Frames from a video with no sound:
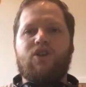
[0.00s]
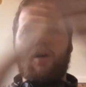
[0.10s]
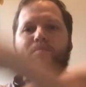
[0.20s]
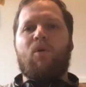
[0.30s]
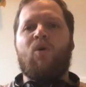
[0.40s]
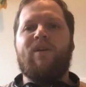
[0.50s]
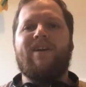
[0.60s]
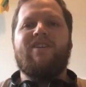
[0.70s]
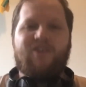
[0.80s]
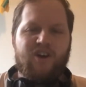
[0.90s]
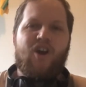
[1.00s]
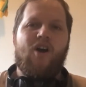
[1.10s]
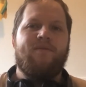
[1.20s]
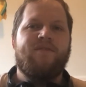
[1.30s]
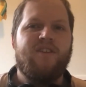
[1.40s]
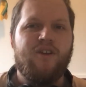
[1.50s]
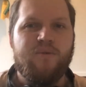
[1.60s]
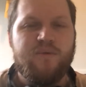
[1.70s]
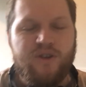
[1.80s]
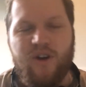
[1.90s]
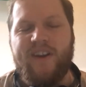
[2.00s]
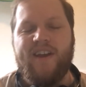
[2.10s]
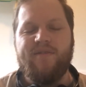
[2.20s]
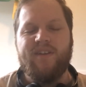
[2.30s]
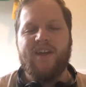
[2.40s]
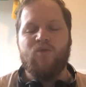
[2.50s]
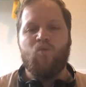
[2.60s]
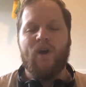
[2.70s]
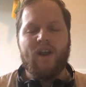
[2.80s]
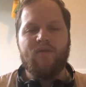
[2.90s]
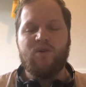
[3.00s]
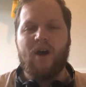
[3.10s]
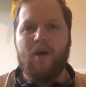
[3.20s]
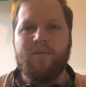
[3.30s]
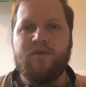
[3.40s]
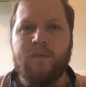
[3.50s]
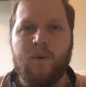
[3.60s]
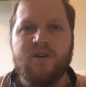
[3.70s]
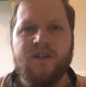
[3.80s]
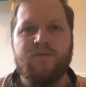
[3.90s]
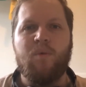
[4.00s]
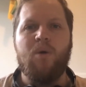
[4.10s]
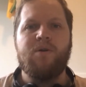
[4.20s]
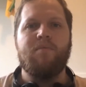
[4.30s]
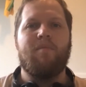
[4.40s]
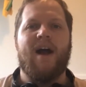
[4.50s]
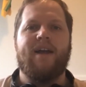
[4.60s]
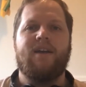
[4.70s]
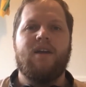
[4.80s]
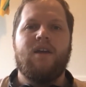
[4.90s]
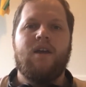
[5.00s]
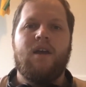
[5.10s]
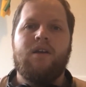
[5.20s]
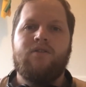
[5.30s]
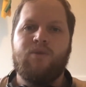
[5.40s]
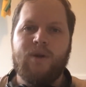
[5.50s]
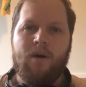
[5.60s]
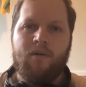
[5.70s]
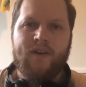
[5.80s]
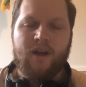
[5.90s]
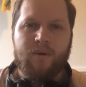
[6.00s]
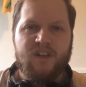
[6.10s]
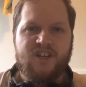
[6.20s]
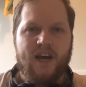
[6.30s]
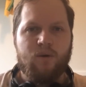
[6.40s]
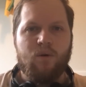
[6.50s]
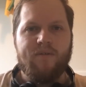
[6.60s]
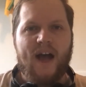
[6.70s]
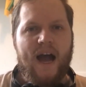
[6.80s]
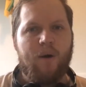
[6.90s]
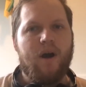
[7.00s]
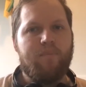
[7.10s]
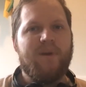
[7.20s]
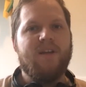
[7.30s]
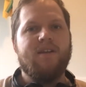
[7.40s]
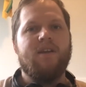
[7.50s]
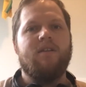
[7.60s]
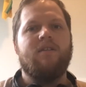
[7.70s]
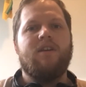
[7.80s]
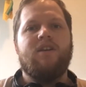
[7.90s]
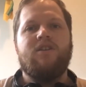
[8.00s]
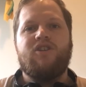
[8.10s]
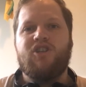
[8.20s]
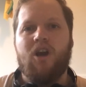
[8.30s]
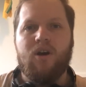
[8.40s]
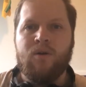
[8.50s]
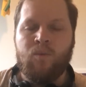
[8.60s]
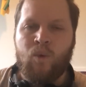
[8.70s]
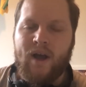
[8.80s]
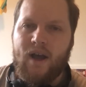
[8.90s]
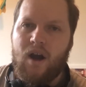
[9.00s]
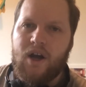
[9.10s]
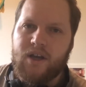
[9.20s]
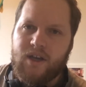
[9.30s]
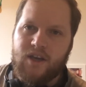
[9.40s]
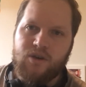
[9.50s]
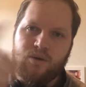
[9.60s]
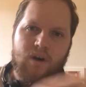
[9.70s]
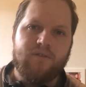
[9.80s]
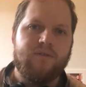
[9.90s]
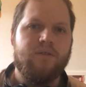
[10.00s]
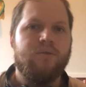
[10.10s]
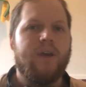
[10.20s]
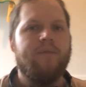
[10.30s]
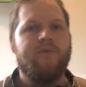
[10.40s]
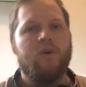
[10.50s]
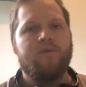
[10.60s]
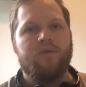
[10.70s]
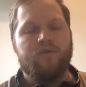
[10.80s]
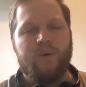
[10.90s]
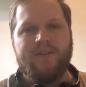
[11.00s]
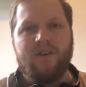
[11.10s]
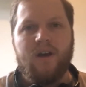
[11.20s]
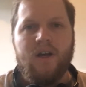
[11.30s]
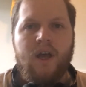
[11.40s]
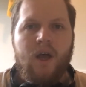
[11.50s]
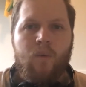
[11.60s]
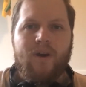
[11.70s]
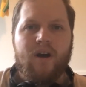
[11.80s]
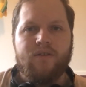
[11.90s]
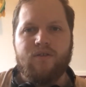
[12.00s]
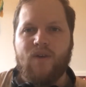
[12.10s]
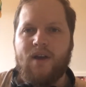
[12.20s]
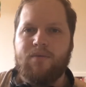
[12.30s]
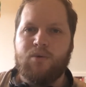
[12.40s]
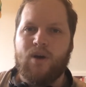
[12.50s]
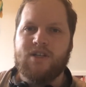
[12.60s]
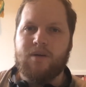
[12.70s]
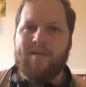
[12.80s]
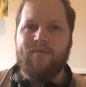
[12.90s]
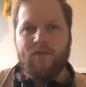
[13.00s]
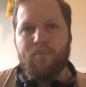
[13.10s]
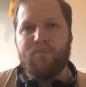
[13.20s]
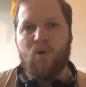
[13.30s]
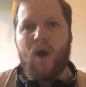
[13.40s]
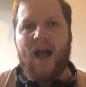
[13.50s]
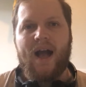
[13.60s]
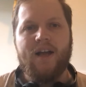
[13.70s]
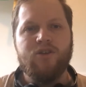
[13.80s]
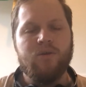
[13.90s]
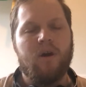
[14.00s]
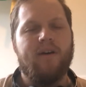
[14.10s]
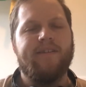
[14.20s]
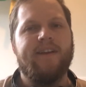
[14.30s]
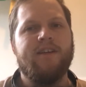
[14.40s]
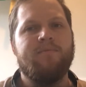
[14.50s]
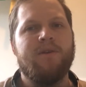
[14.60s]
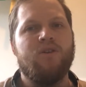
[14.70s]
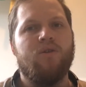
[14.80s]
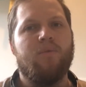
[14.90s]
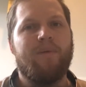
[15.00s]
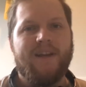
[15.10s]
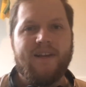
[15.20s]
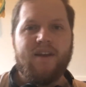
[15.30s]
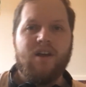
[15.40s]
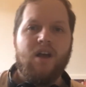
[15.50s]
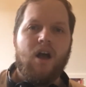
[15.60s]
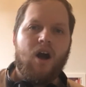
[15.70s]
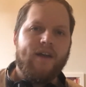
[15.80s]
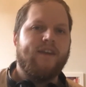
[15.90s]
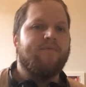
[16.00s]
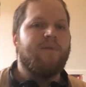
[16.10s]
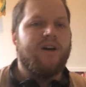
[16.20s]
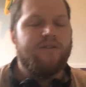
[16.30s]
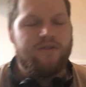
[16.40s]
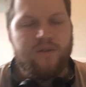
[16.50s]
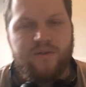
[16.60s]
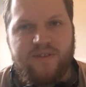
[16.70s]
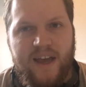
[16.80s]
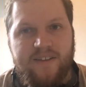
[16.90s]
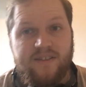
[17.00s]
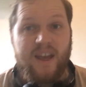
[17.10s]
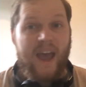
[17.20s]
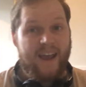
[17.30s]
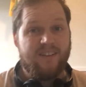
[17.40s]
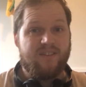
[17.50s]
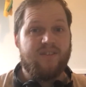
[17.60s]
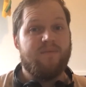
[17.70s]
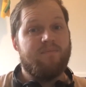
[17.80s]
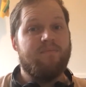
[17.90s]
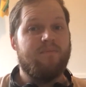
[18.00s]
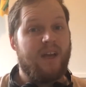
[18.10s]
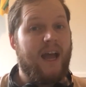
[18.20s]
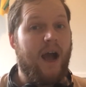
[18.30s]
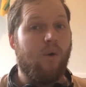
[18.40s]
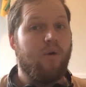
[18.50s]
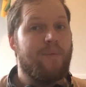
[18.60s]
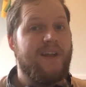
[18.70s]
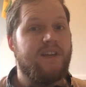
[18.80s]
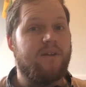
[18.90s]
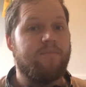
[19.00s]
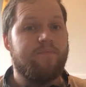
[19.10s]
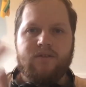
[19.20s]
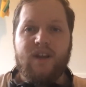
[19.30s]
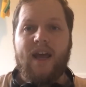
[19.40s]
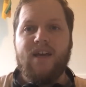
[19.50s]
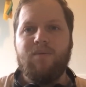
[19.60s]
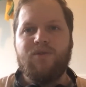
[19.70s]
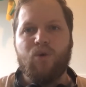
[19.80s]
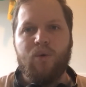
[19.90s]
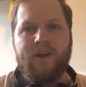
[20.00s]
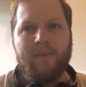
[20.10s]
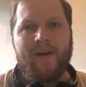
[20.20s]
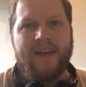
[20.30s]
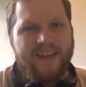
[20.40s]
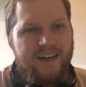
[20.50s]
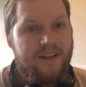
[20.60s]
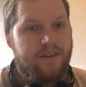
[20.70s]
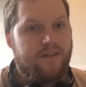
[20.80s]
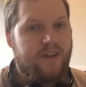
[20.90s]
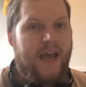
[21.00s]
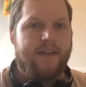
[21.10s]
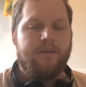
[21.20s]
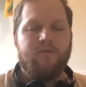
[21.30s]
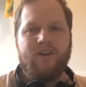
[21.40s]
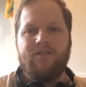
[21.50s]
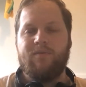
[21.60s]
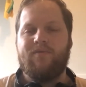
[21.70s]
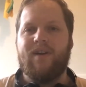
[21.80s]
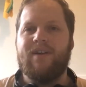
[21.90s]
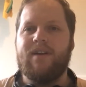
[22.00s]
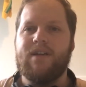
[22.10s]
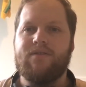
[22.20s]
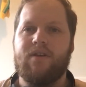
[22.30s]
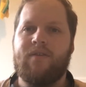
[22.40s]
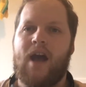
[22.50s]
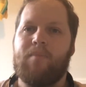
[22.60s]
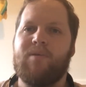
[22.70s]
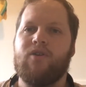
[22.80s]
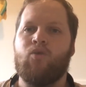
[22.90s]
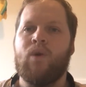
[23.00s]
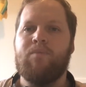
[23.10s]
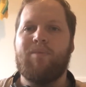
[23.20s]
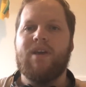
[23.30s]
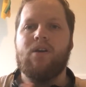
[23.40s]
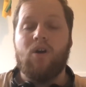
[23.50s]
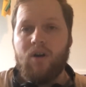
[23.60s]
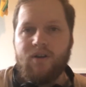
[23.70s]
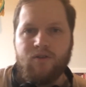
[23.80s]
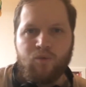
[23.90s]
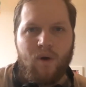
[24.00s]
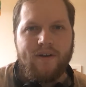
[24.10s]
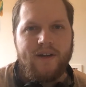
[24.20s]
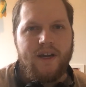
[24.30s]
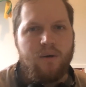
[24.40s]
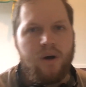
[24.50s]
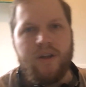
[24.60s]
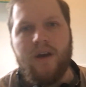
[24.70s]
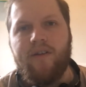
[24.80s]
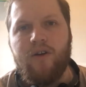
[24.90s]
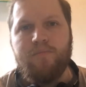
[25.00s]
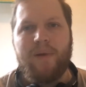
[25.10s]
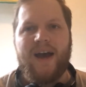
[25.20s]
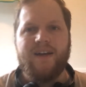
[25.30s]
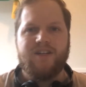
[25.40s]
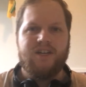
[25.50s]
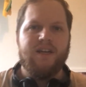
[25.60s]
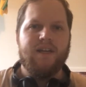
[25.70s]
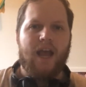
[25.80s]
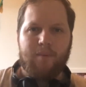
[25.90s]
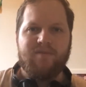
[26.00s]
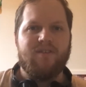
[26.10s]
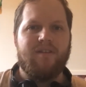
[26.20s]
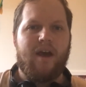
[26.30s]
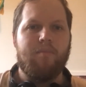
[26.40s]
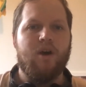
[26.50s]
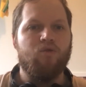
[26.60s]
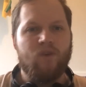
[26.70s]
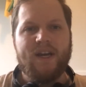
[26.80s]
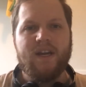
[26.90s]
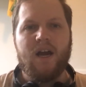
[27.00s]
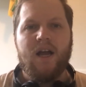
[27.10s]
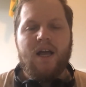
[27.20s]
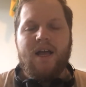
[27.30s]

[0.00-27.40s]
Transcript: Good morning, good afternoon, good evening, whenever you happen to be watching this. Welcome back to another video on the channel of Our Opinion, the show where I get you guys to get involved on Twitter when I ask a random question about football and you guys leave me your opinion. I give my 2 cents, hence Our Opinion. Today we're talking about England and the recent friendlies that have happened. We beat Holland 1-0 on their own patch in the Amsterdam Arena,